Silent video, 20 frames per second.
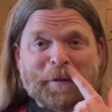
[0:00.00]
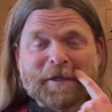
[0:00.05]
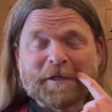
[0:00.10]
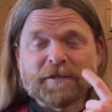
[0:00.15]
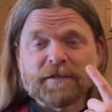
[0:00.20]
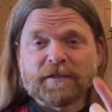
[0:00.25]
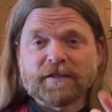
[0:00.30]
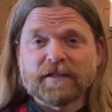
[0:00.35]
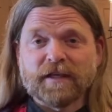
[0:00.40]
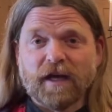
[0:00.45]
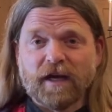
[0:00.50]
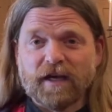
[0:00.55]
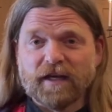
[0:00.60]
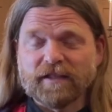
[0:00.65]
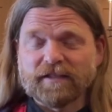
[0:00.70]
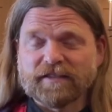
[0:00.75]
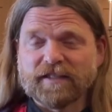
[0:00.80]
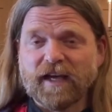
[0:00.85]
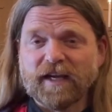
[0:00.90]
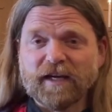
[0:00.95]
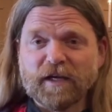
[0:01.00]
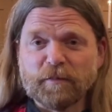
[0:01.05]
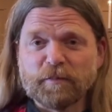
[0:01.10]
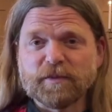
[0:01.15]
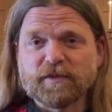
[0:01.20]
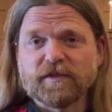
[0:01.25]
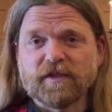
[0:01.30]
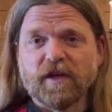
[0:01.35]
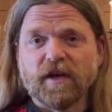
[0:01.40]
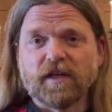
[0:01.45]
There's uh,
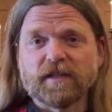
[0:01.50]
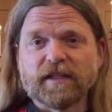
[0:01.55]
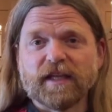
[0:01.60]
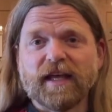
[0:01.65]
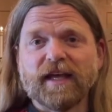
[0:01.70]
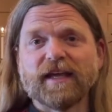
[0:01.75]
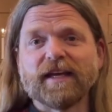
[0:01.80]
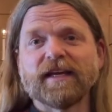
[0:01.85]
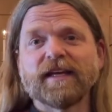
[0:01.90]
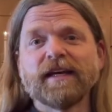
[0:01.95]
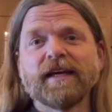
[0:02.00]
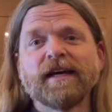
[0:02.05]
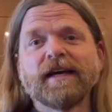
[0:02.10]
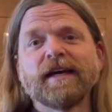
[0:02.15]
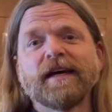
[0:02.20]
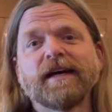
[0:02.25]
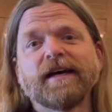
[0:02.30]
sign-ups online.